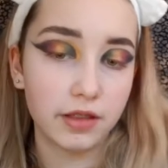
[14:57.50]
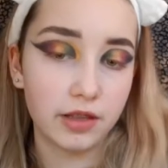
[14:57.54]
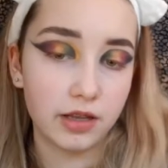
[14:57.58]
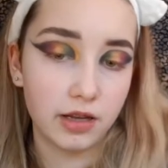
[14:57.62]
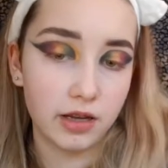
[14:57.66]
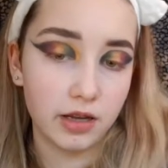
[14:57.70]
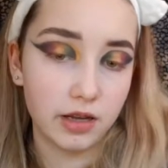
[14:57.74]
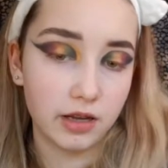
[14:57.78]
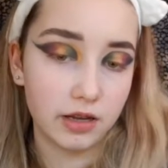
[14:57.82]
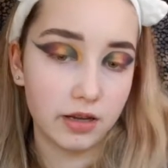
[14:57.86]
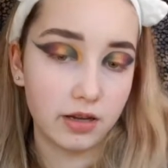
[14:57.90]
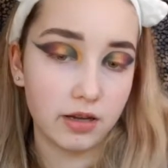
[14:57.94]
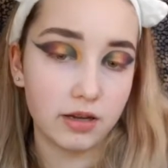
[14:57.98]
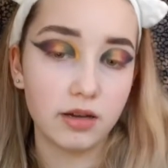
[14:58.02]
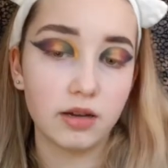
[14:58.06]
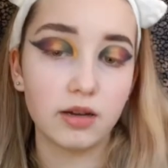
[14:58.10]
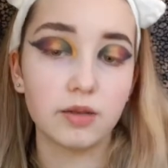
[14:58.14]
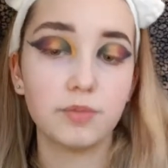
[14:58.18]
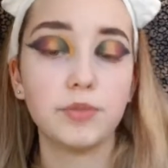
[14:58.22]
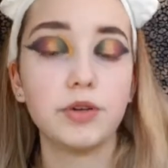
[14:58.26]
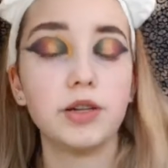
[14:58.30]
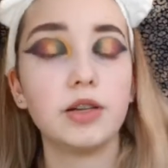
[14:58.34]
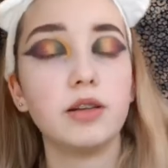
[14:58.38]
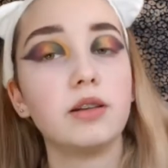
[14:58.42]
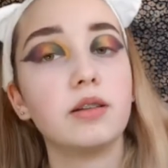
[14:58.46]
thing.
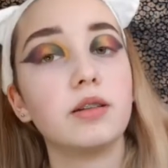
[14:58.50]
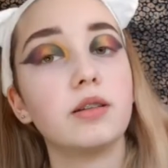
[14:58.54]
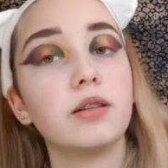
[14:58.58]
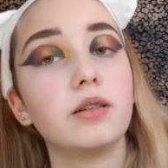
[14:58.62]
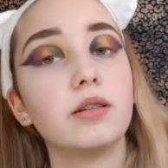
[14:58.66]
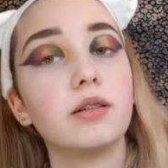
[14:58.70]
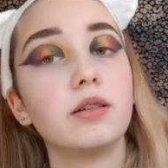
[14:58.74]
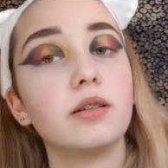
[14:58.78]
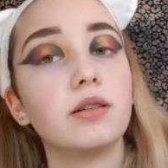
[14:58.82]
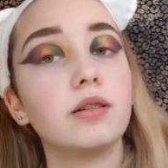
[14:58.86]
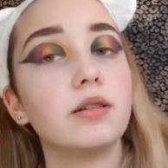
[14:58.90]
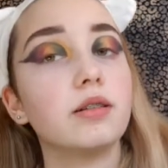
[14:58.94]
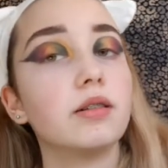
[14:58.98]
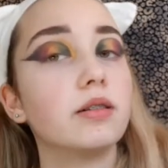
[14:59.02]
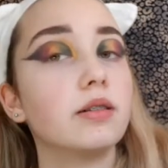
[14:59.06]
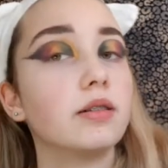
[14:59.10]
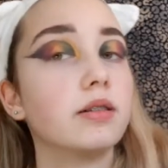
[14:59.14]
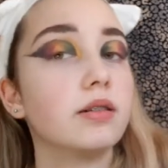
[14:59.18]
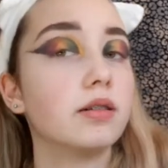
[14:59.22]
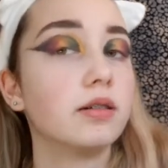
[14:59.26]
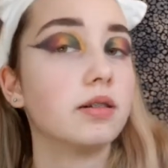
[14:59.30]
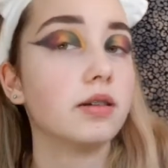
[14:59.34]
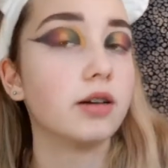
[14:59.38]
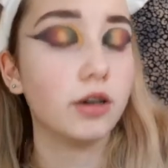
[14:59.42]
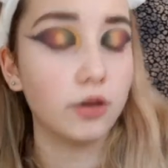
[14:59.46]
I mean,
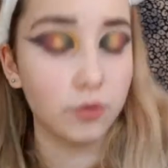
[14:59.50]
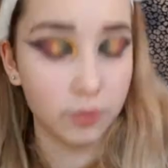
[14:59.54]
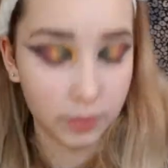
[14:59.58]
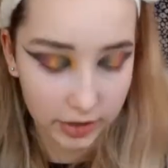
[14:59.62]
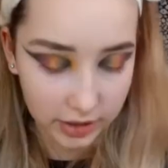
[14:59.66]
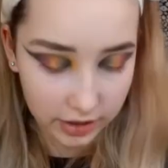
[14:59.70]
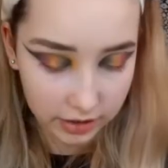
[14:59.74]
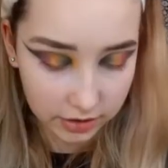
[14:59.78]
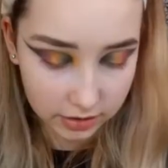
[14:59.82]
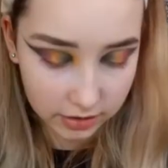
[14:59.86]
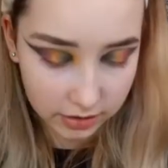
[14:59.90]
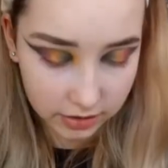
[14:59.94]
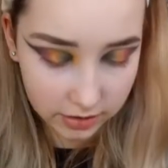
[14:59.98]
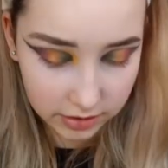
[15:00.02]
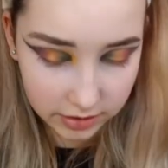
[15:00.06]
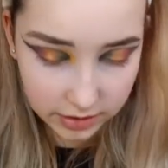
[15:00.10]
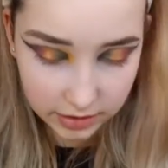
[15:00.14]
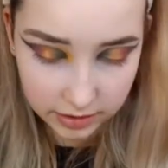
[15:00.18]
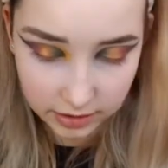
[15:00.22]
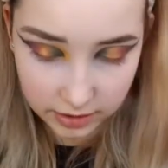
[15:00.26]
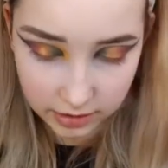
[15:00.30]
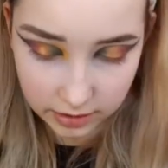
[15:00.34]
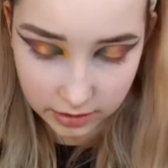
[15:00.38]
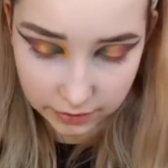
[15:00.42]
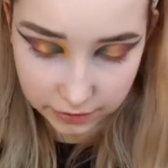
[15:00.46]
oh my God,
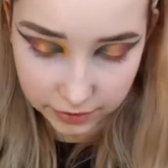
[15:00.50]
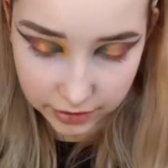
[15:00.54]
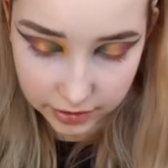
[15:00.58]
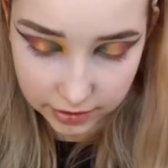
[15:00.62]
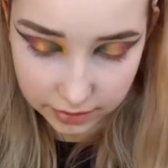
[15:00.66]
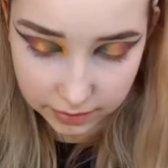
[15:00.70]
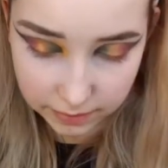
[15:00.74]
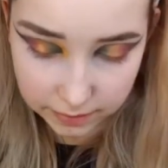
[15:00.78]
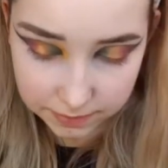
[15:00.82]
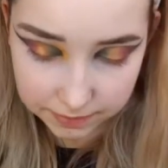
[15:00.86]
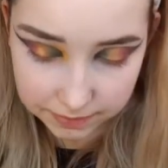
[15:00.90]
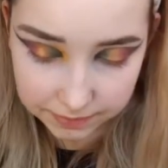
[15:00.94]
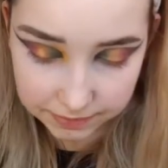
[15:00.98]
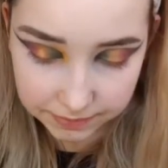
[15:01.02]
love it.